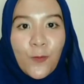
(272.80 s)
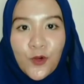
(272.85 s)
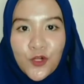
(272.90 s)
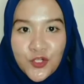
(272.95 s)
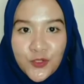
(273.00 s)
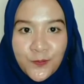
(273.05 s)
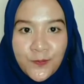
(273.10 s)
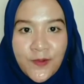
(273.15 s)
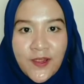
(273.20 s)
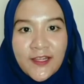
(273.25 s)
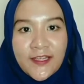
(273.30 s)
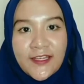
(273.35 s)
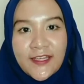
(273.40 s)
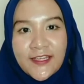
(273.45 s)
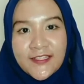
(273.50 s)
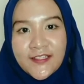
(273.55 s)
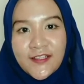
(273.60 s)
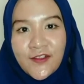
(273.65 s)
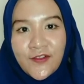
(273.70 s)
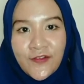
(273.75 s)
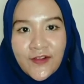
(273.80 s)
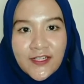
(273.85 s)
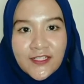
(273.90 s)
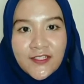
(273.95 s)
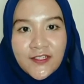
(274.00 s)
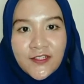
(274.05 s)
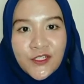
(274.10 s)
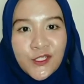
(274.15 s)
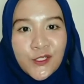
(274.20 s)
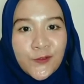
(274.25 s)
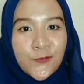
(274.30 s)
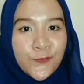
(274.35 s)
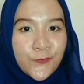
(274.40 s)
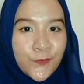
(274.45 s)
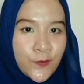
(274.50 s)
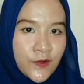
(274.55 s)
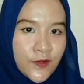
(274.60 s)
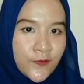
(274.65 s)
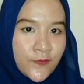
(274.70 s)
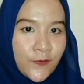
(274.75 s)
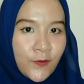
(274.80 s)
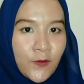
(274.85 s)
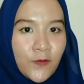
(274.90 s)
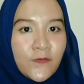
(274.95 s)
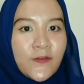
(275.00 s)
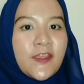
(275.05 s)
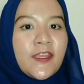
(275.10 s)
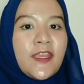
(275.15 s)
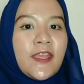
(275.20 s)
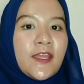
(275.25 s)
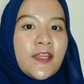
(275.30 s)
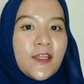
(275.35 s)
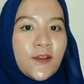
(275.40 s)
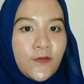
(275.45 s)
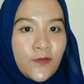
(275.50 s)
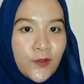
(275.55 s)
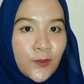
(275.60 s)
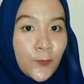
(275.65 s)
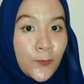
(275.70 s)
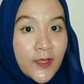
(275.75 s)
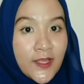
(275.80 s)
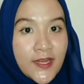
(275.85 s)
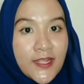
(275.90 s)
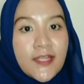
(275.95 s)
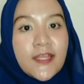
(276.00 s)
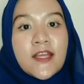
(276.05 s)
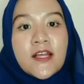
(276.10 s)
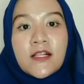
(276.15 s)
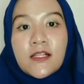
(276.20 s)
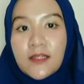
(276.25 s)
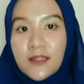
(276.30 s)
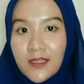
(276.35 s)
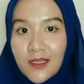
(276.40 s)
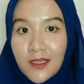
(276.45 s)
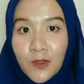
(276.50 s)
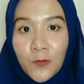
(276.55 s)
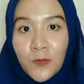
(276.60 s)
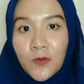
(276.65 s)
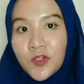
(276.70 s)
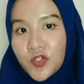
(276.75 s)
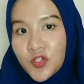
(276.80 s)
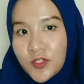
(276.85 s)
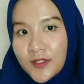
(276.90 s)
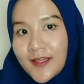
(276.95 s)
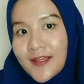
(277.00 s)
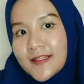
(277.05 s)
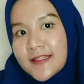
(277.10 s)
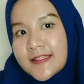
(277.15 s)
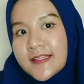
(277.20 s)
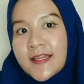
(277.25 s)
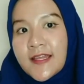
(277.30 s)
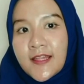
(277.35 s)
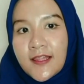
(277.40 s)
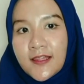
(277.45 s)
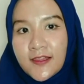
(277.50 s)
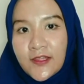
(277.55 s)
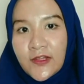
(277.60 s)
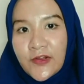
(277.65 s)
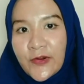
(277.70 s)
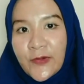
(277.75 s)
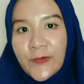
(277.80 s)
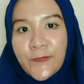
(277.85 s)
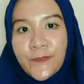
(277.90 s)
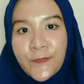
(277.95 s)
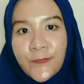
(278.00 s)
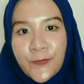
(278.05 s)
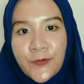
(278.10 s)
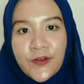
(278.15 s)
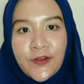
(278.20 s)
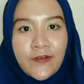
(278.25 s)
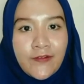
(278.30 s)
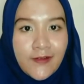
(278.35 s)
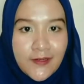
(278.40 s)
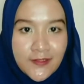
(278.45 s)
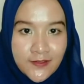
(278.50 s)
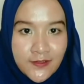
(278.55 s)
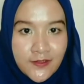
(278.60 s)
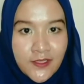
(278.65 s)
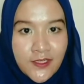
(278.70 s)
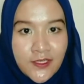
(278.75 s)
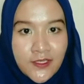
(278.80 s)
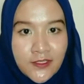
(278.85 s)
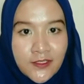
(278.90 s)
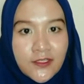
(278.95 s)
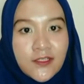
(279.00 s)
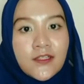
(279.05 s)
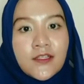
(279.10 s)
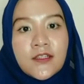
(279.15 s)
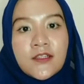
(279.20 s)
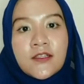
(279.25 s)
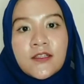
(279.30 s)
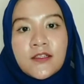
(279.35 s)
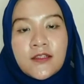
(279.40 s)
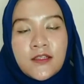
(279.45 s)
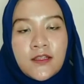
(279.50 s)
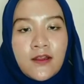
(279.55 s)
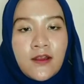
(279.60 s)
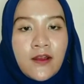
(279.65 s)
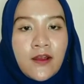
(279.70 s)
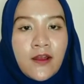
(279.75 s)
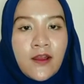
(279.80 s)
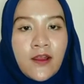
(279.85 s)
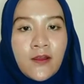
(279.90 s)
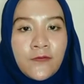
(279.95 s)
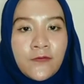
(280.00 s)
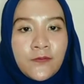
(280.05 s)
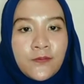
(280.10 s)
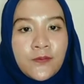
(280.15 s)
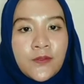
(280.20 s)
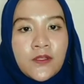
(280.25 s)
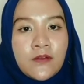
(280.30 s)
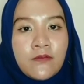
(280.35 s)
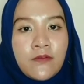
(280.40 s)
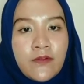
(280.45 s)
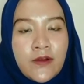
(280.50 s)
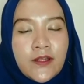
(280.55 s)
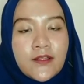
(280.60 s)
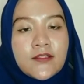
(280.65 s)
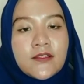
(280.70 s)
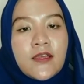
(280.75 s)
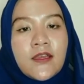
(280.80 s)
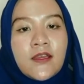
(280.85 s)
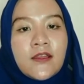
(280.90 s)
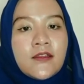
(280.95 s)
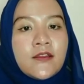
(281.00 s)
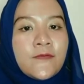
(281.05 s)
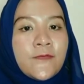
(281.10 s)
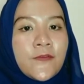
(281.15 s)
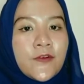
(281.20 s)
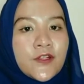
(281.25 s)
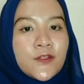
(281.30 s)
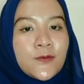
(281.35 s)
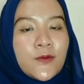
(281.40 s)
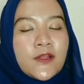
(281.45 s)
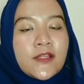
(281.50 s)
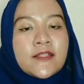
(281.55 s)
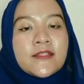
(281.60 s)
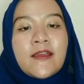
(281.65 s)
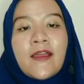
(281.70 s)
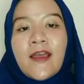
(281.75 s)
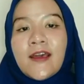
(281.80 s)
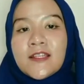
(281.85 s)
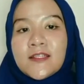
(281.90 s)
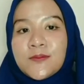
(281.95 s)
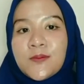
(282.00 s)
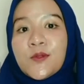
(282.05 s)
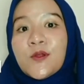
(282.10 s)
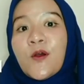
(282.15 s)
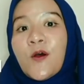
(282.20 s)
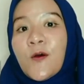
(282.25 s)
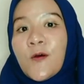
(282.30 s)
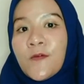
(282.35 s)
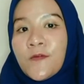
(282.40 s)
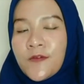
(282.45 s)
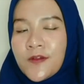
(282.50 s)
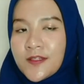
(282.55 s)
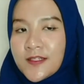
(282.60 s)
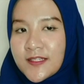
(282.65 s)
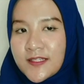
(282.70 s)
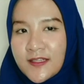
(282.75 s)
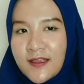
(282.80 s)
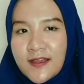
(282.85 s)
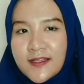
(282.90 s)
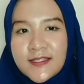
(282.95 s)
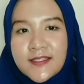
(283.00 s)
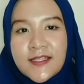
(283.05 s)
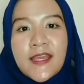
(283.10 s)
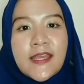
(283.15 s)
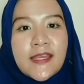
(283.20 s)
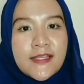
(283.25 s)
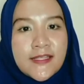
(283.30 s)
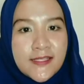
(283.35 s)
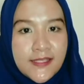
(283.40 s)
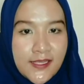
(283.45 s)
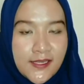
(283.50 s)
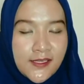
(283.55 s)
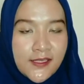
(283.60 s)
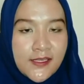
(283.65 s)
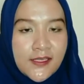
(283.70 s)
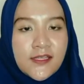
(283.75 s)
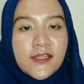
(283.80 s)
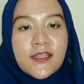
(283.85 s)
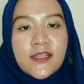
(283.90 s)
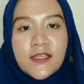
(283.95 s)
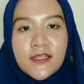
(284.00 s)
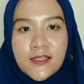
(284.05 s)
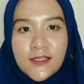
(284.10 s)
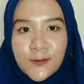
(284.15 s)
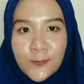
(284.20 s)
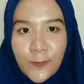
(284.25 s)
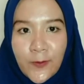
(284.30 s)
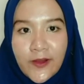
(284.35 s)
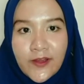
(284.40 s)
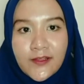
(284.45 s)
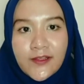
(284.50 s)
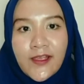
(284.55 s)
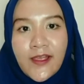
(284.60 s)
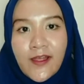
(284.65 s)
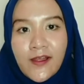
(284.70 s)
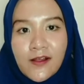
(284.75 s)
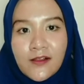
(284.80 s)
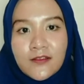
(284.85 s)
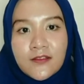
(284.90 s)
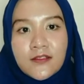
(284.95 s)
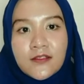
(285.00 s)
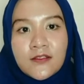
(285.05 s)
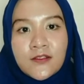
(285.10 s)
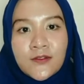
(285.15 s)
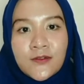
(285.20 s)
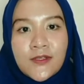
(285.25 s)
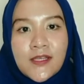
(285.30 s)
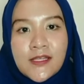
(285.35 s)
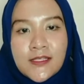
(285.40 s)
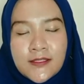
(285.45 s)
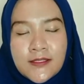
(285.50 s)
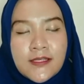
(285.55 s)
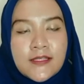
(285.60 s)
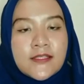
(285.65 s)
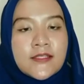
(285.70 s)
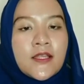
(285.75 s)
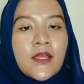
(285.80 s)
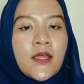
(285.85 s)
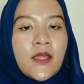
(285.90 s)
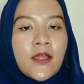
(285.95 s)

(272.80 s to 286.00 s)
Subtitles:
Washback as a criterion for developing and evaluating language tasks. There are 4 criterion that have been read, and first one is how we often discuss. Second is widely held to exist.